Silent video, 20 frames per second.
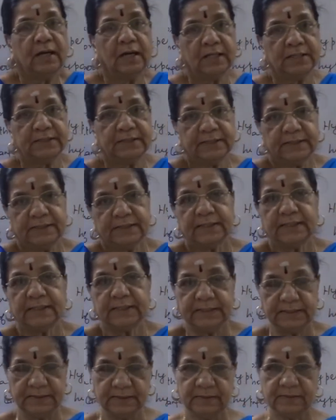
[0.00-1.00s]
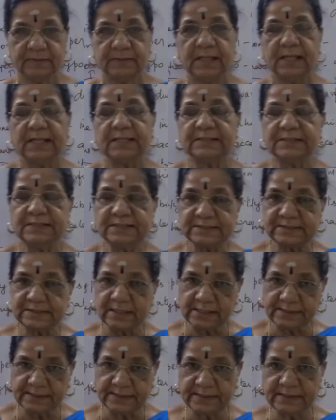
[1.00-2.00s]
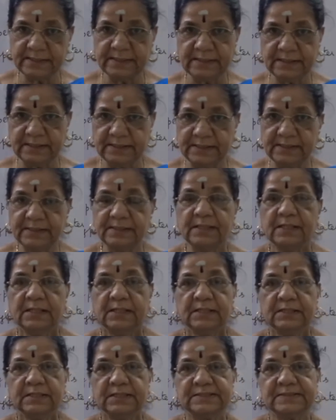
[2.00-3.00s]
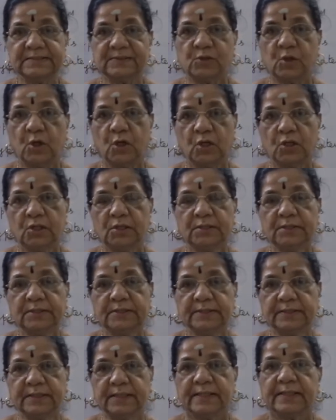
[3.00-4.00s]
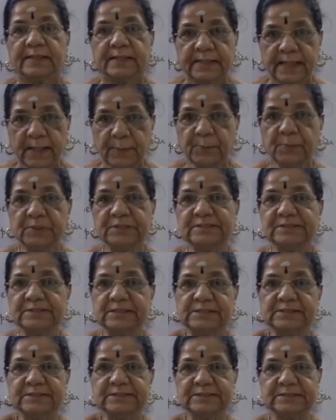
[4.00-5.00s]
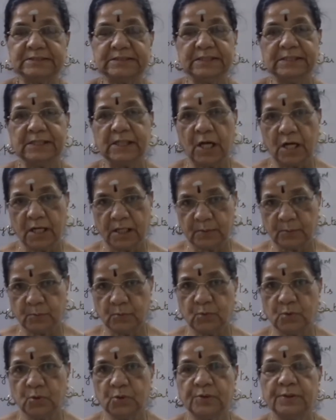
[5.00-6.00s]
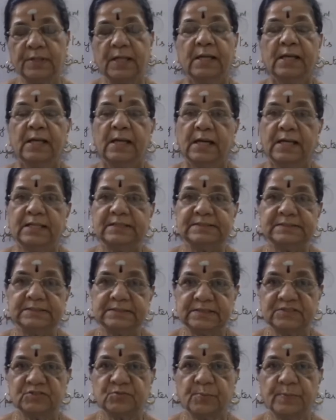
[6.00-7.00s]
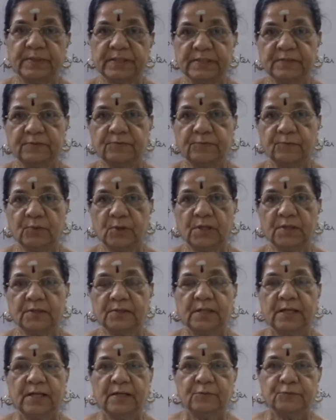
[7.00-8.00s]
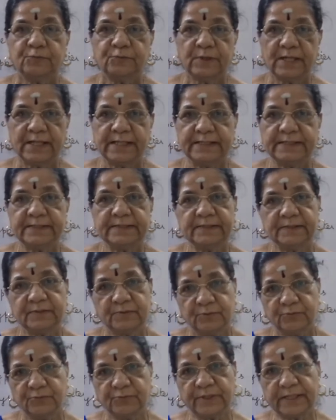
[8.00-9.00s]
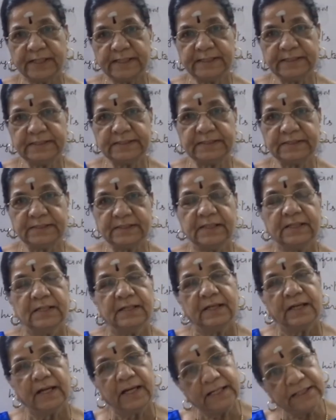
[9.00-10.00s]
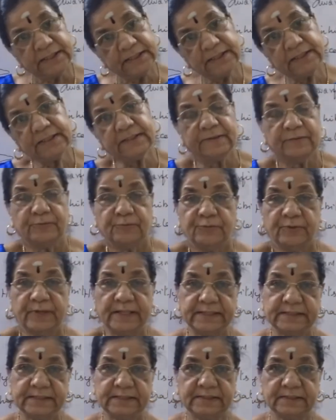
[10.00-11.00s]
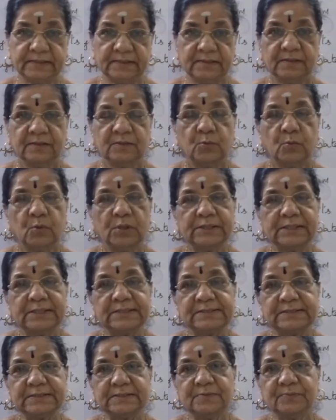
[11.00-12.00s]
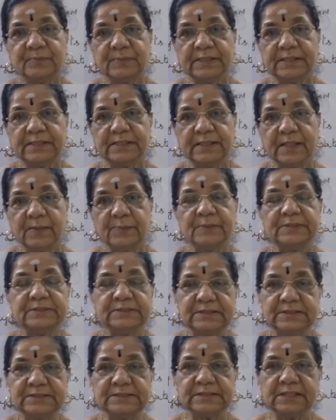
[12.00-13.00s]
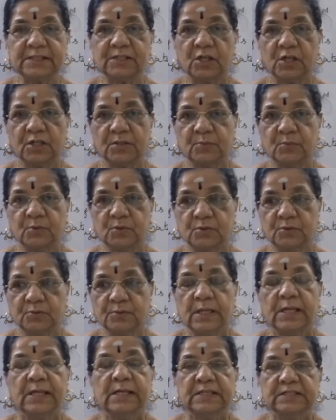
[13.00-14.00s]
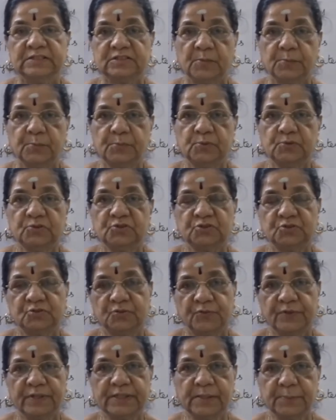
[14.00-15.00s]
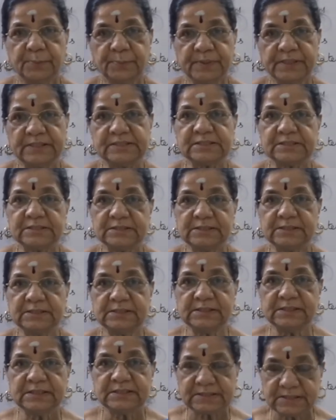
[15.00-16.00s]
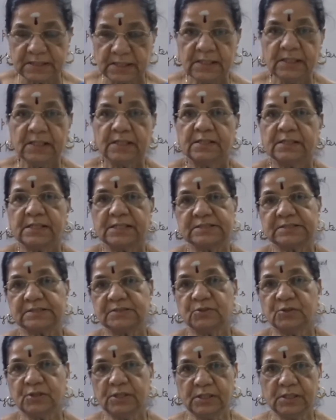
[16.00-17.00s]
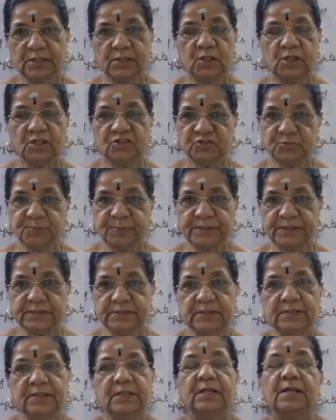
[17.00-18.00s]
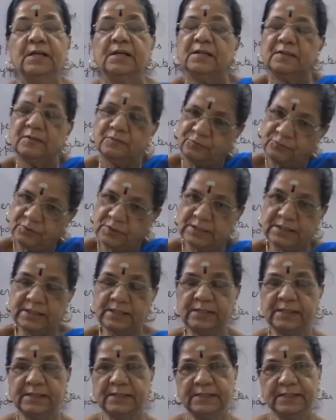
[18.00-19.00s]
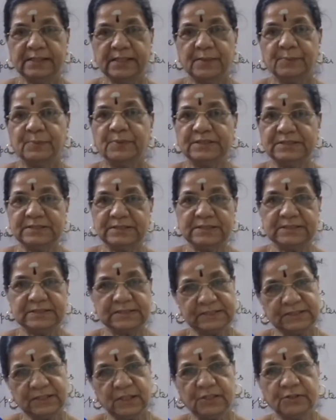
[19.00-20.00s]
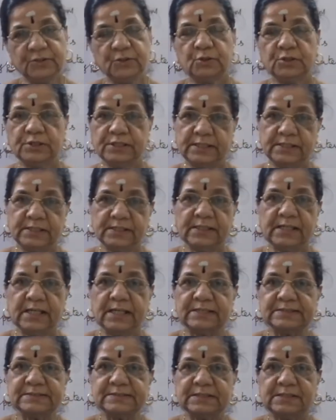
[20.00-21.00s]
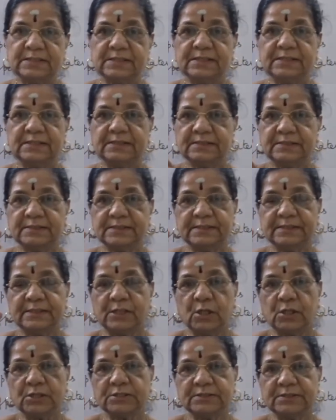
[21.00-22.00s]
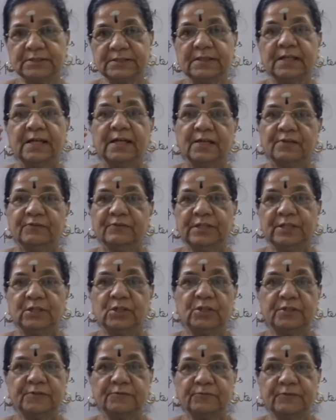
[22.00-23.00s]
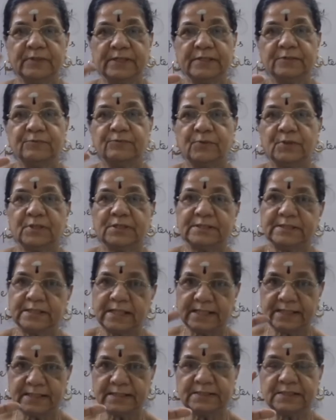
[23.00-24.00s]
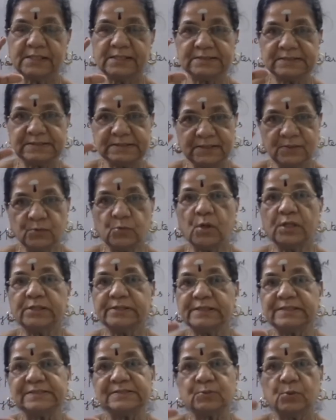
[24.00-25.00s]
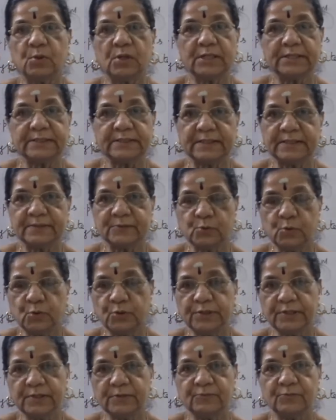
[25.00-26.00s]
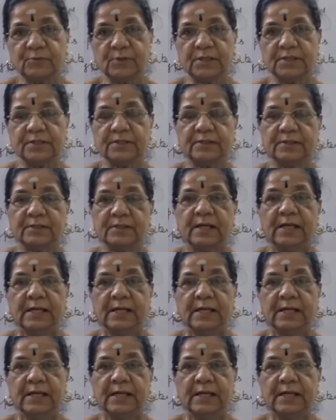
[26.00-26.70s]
adrenaline. And this adrenaline is called emergency hormone as it is meant for flight, fright and fight. What does it mean, emergency hormone? Suppose when a patient is rushed to the hospital for any emergency or due to any accident, the doctor will not wait for diagnosing what is what and going for